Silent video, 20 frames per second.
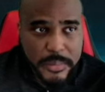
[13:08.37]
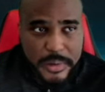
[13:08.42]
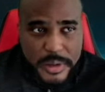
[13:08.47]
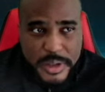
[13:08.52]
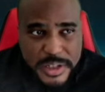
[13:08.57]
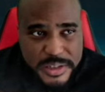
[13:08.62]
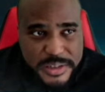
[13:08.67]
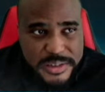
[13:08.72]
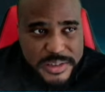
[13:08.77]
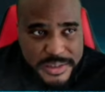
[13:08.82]

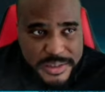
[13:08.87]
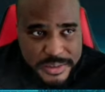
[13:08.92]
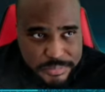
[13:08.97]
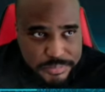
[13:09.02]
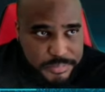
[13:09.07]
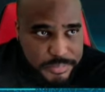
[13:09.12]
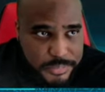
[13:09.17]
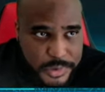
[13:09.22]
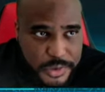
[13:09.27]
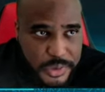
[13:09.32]
It's the,
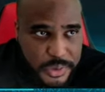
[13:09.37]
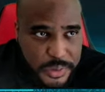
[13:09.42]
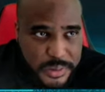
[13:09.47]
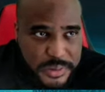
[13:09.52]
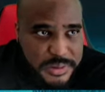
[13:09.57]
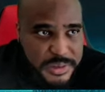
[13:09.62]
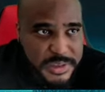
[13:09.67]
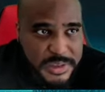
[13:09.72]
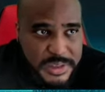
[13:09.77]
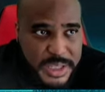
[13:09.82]
you know,
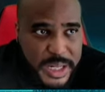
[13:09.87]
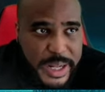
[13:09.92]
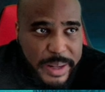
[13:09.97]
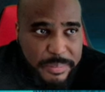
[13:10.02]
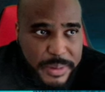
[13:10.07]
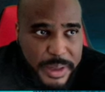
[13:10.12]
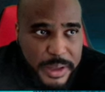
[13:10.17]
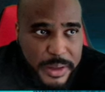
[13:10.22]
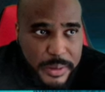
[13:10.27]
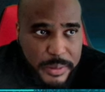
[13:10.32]
it's the same
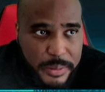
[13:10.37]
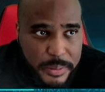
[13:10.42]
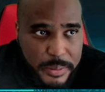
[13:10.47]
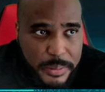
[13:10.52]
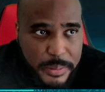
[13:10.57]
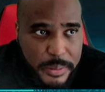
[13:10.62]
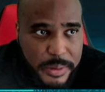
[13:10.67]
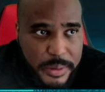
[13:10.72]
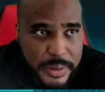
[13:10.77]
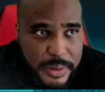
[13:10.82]
thing you're doing.